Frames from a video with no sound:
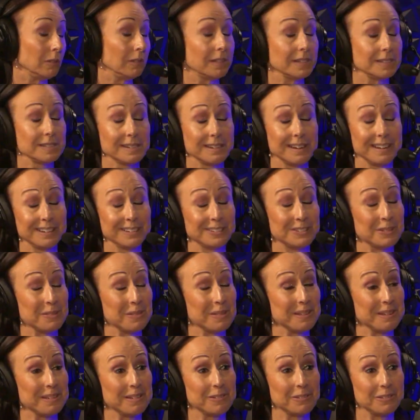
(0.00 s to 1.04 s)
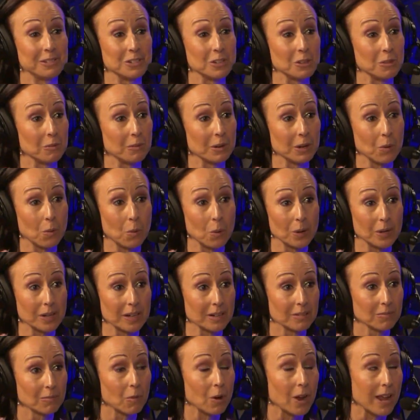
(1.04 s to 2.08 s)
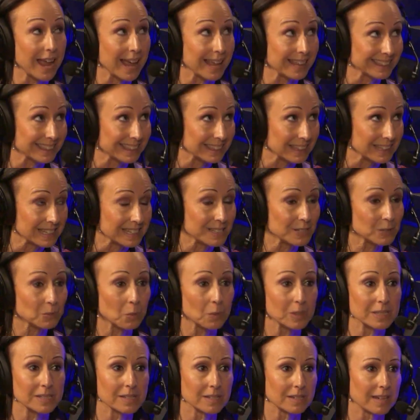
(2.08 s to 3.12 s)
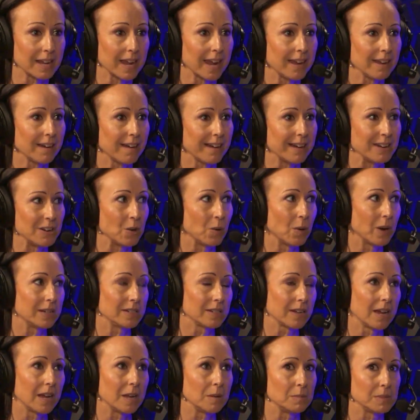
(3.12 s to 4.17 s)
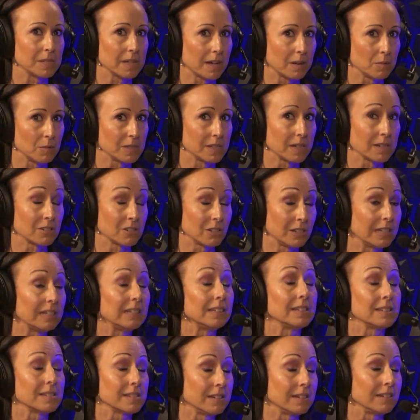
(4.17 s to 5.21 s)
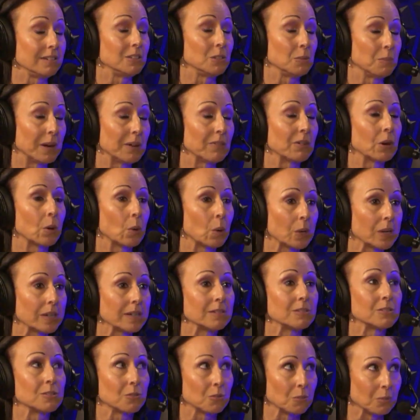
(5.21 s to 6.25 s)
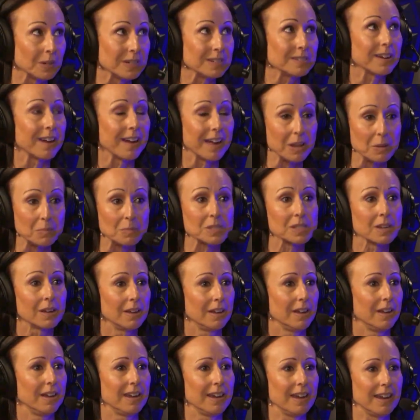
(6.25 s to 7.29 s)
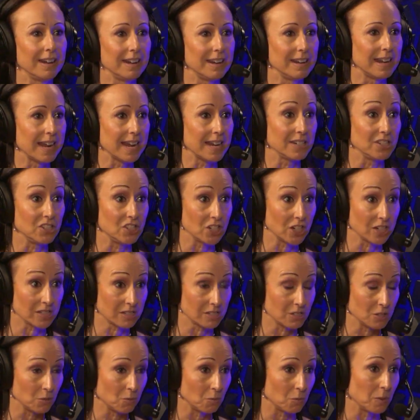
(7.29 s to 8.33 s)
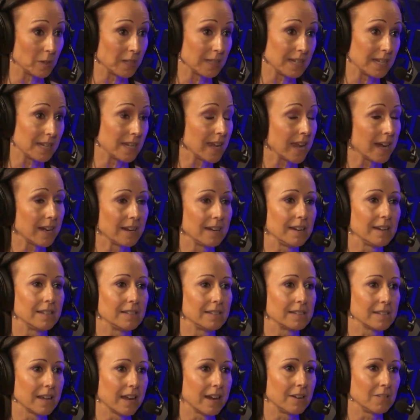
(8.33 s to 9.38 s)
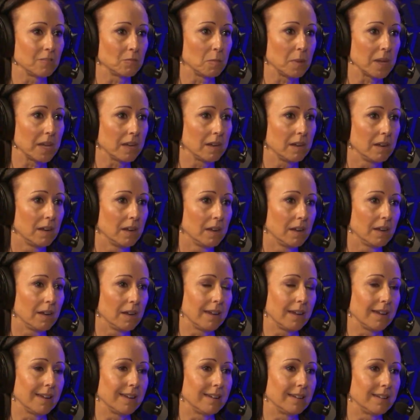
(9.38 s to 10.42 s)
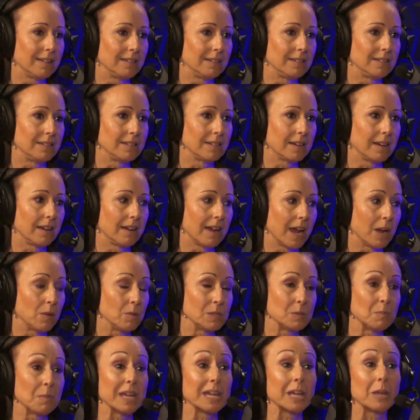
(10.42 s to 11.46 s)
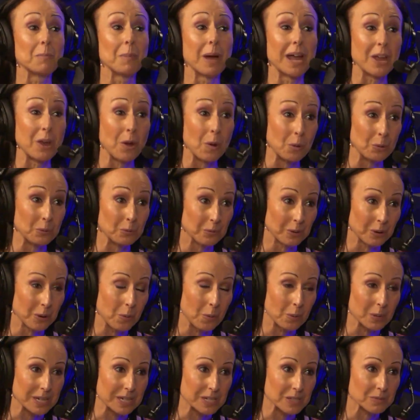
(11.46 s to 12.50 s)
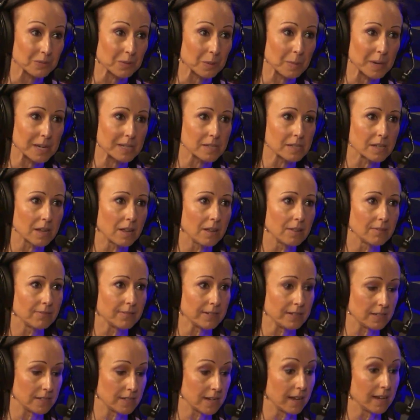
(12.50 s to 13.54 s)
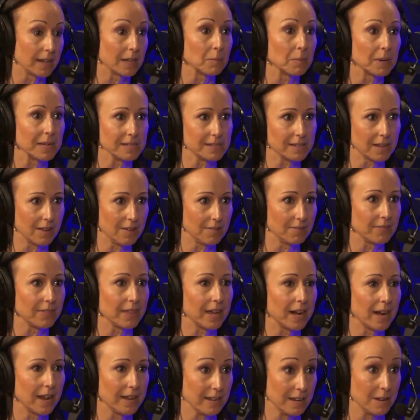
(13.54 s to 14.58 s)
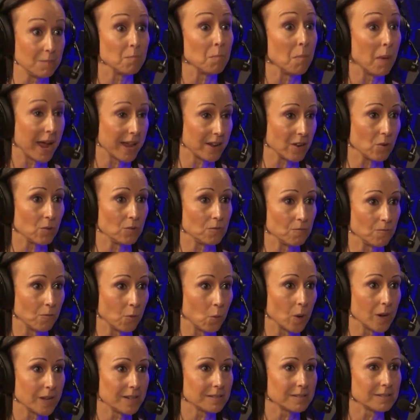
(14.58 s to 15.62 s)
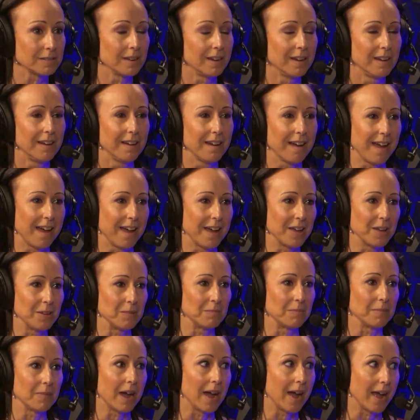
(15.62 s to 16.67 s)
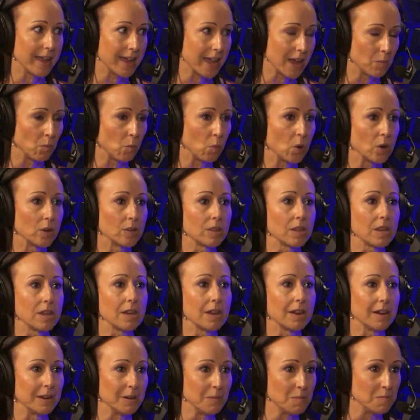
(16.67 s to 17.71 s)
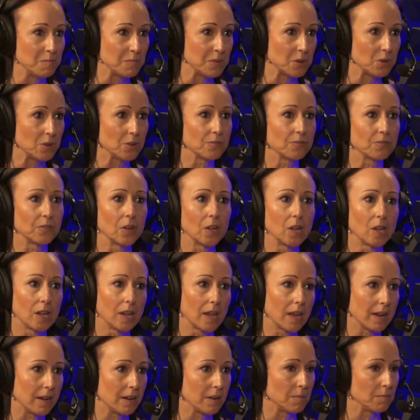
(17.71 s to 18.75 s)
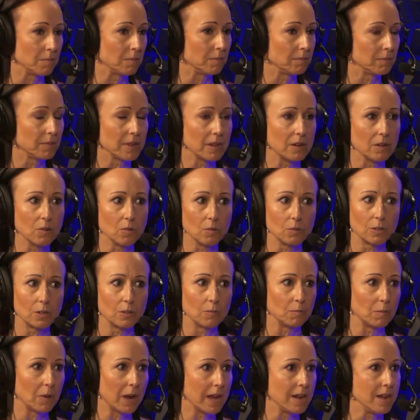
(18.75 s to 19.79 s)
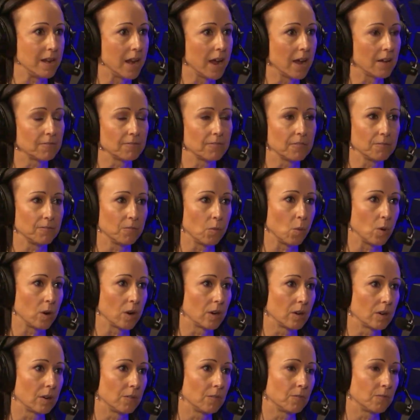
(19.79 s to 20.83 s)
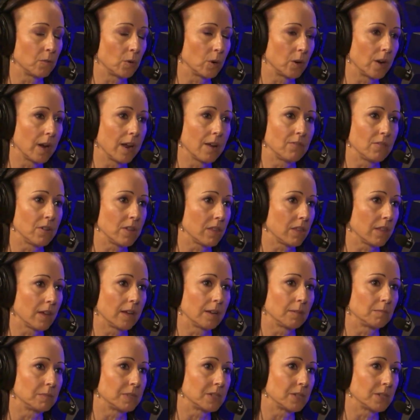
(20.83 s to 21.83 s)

listening to the recording at least once a day. I know at times I was actually listening to my recordings 3 times in a day just to really get it inside of me. And I was making my own recordings for myself and telling myself that in my own voice, I am worthy, I am beautiful, I am, enough for everything.